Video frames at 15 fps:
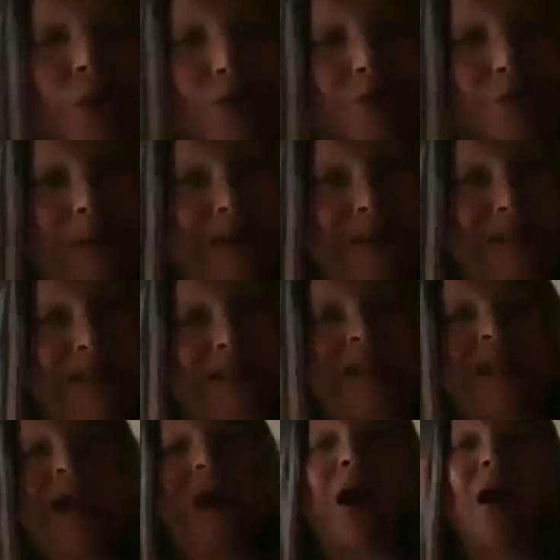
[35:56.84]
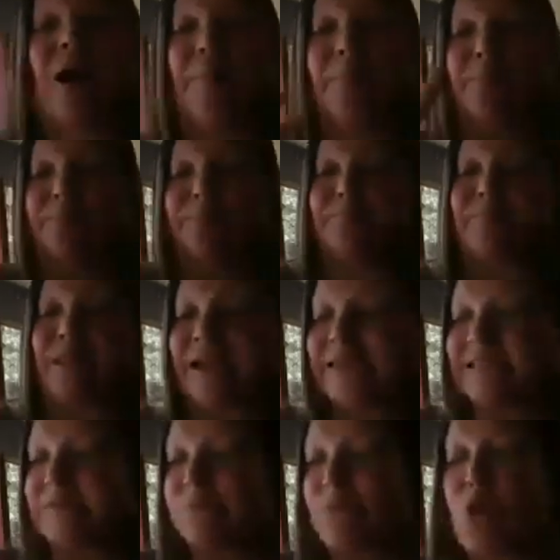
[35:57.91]
both ways.
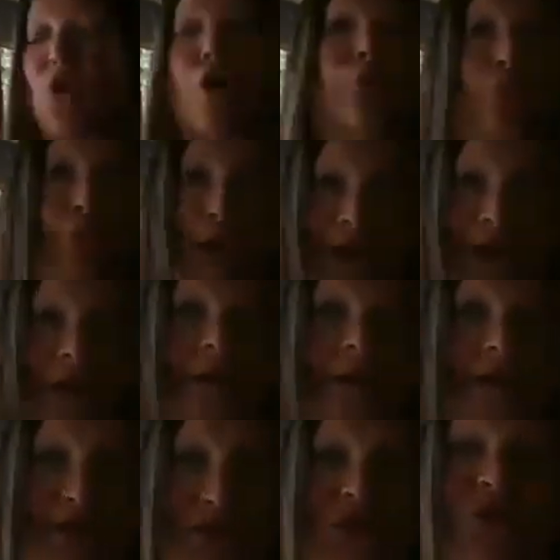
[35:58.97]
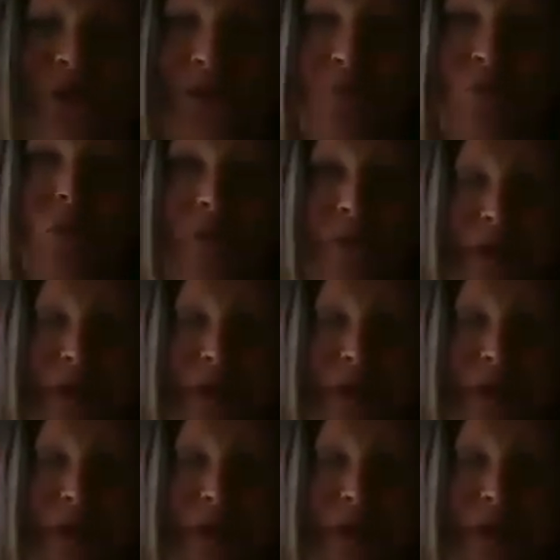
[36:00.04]
That's more rare. It's usually more